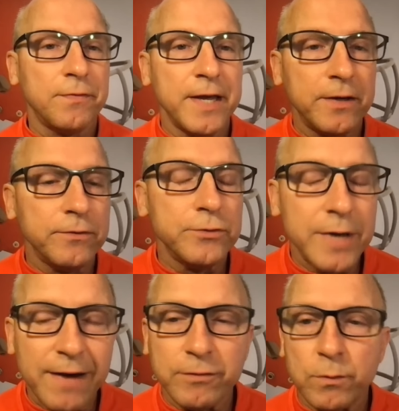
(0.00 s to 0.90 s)
Thank you to
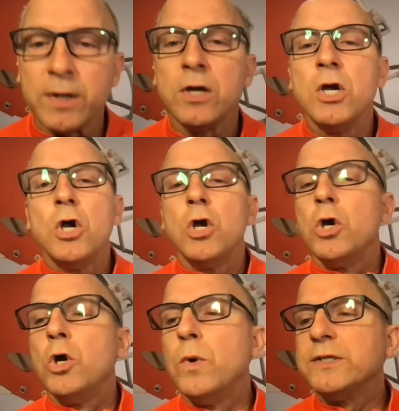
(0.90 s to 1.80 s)
everyone
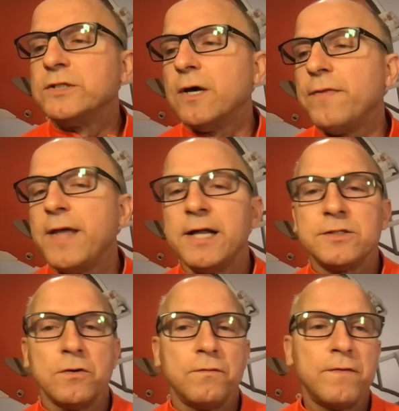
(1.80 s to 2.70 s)
who has done that
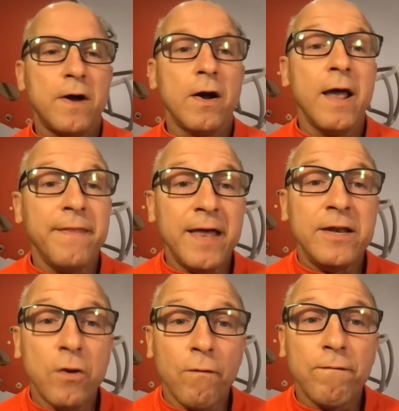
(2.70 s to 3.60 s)
so far, and then
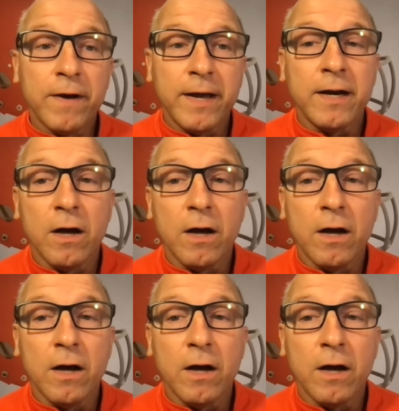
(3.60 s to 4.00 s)
don't forget,